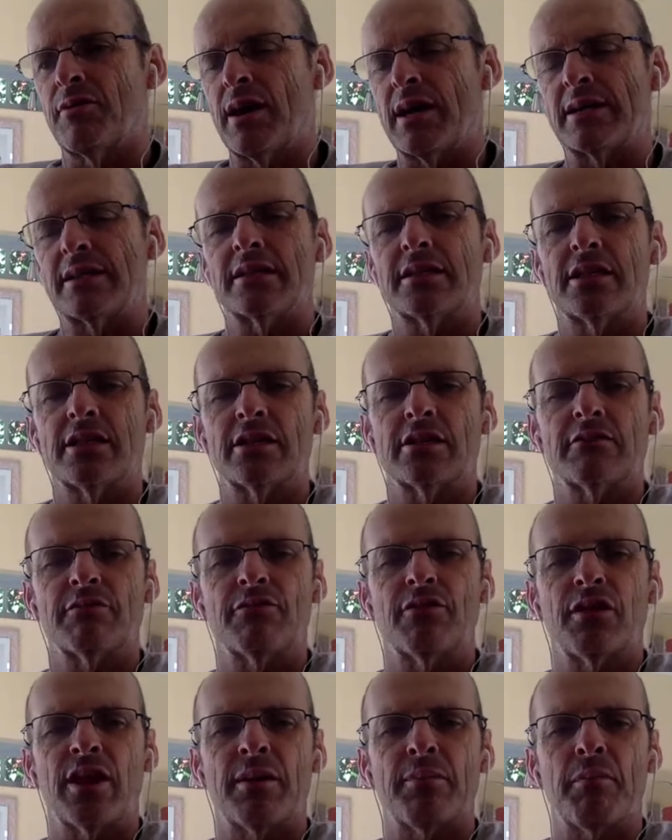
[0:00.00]
right decision
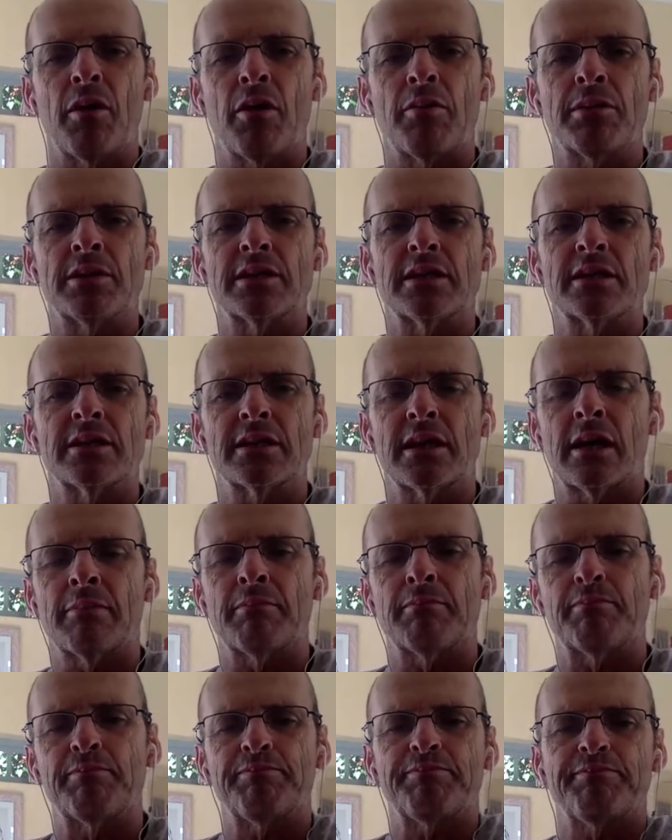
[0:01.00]
for that moment in
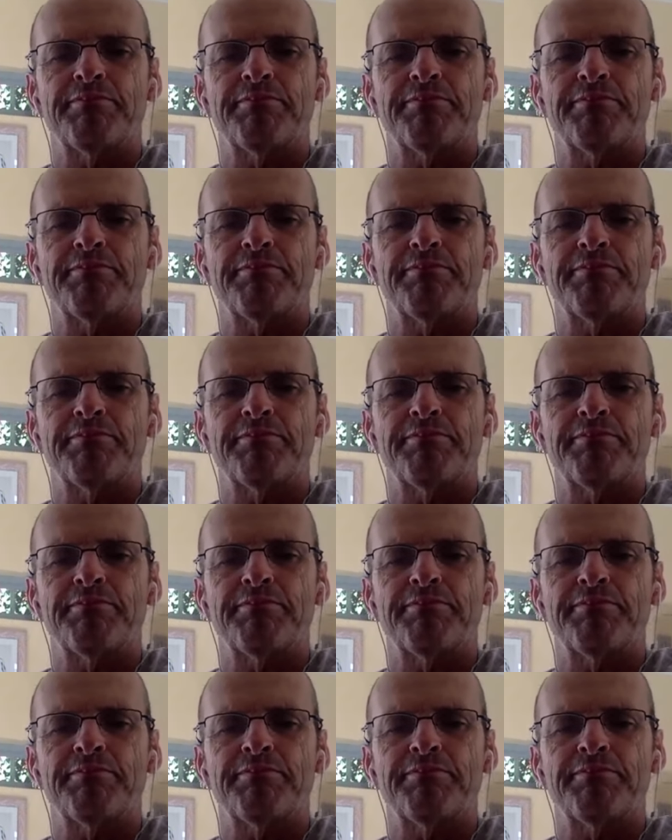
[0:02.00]
time.